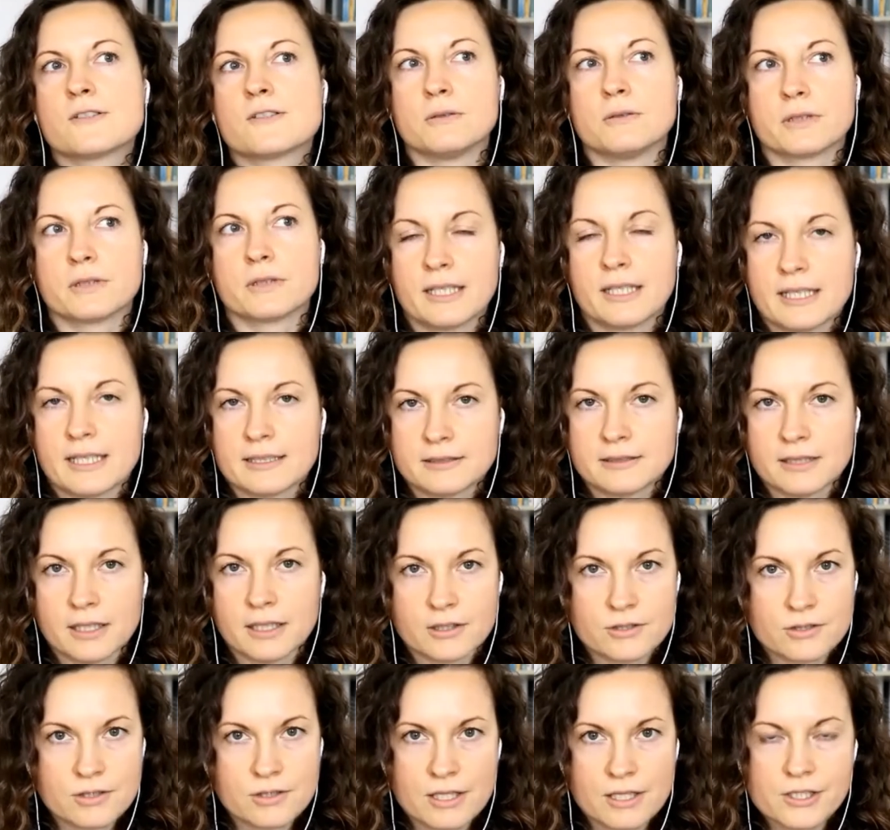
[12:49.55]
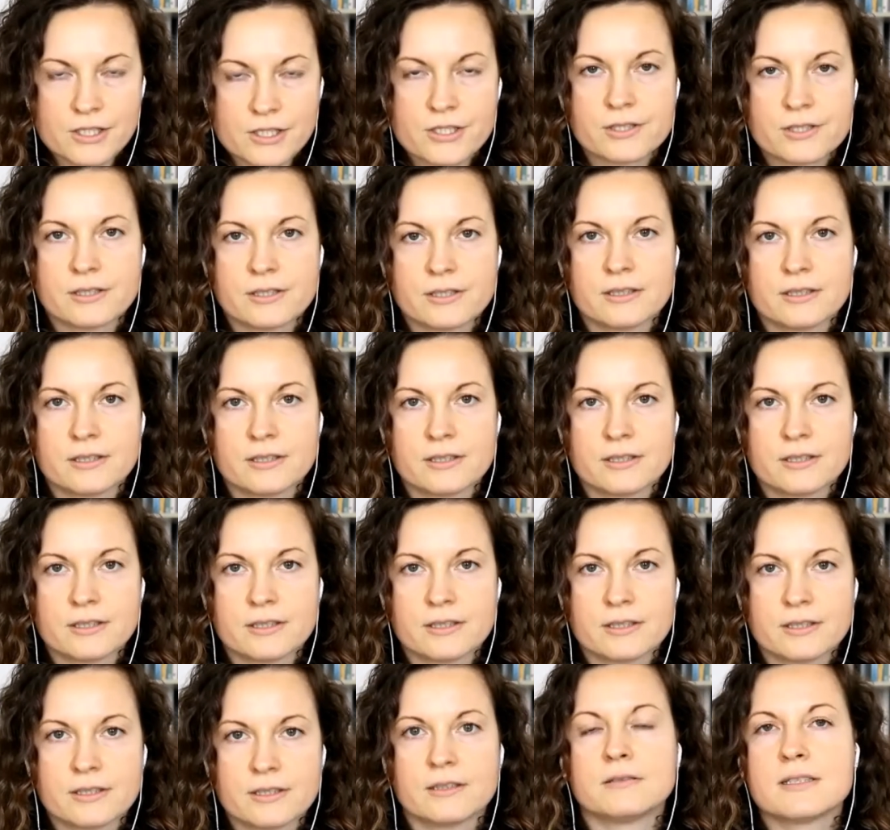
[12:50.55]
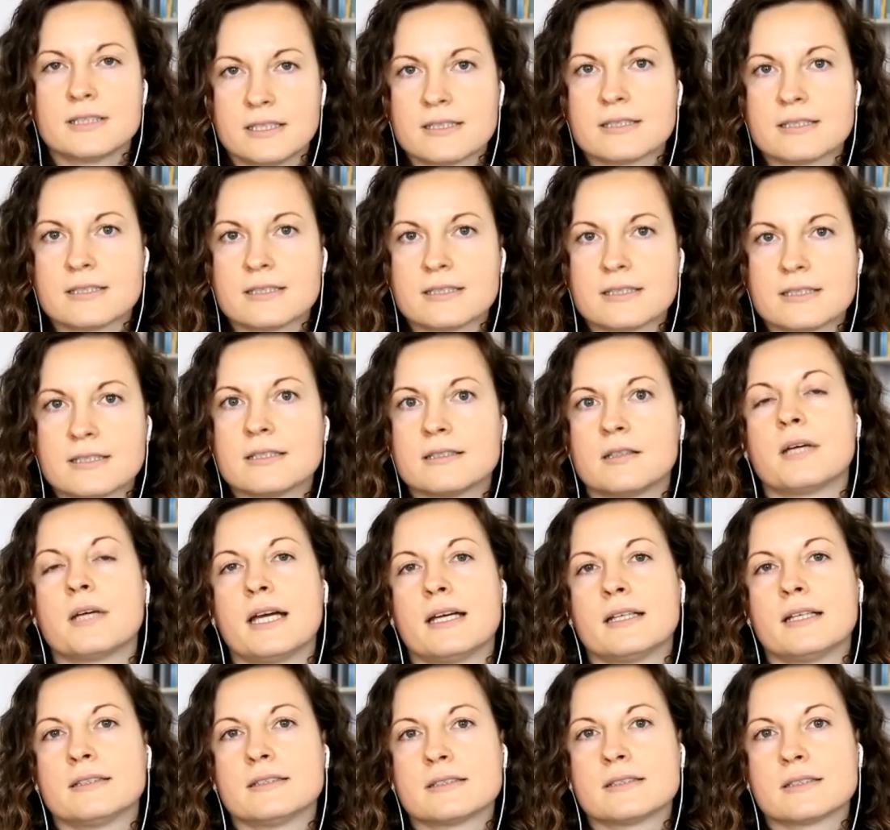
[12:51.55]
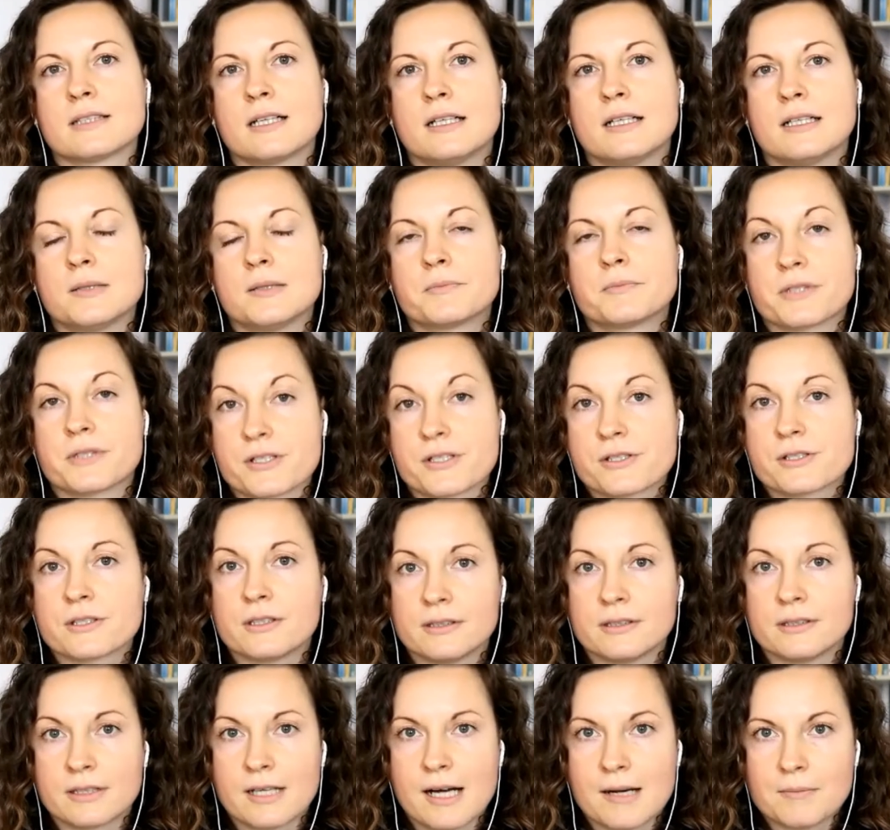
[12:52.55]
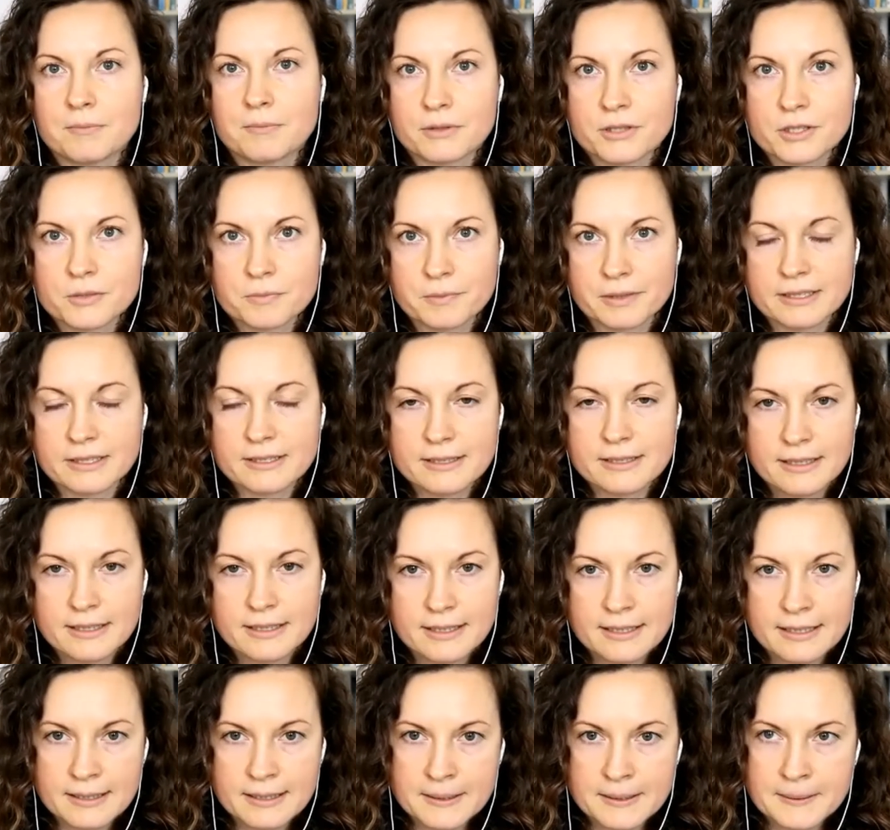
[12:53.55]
so looking at exhaustion cynicism and uh, personal accomplishment